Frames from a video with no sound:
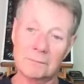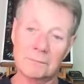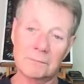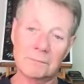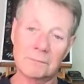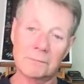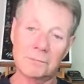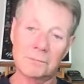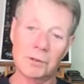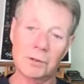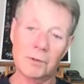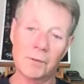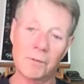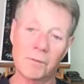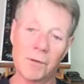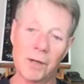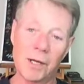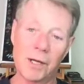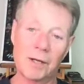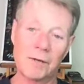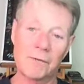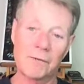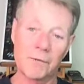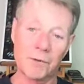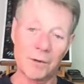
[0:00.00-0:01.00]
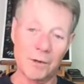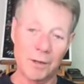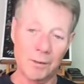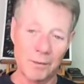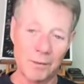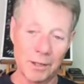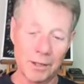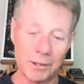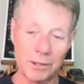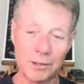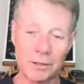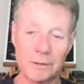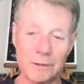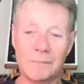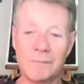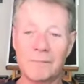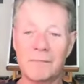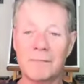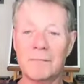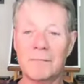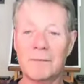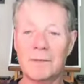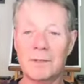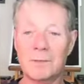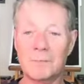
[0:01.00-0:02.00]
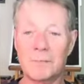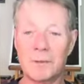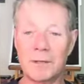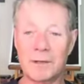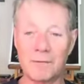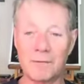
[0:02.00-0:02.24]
So thank you very much. It's been